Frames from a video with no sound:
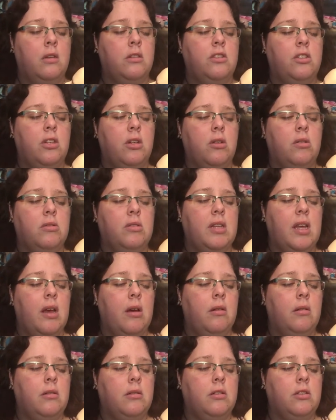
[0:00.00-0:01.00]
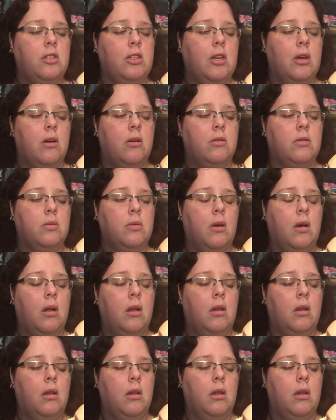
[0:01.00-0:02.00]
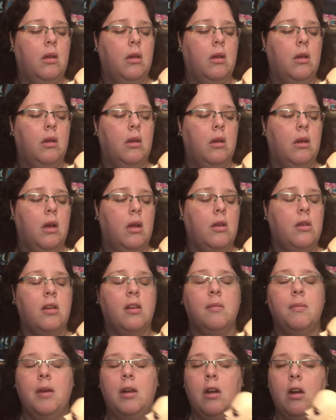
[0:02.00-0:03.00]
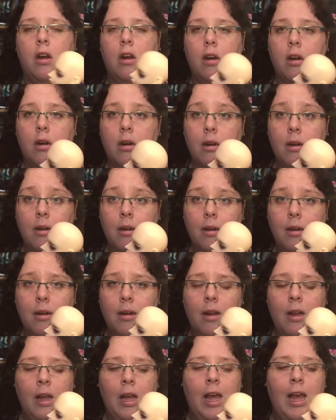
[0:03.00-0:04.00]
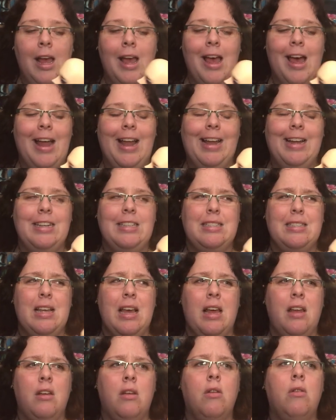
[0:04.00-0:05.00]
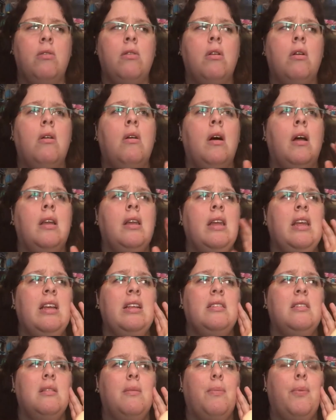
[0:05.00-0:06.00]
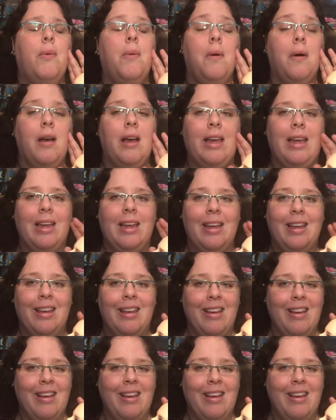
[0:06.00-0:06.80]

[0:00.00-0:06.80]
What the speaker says: She goes out and she goes, "Well, are you talking about her?" And I said, No, honey, it's a boy."